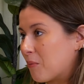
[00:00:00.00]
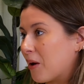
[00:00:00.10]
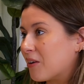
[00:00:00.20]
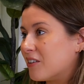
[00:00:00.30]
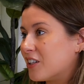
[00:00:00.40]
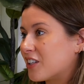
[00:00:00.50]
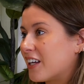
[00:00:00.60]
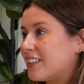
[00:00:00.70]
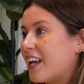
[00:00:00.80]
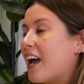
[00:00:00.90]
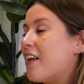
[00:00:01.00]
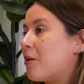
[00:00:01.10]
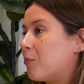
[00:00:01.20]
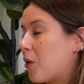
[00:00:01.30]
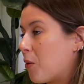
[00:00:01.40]
about your initial idea,
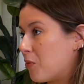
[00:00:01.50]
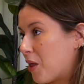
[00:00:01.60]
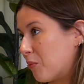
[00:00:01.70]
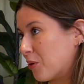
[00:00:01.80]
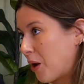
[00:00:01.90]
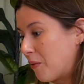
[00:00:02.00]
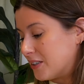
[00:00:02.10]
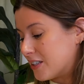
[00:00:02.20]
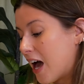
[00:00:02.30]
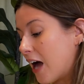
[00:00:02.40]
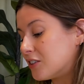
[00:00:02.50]
and then we'll go into that.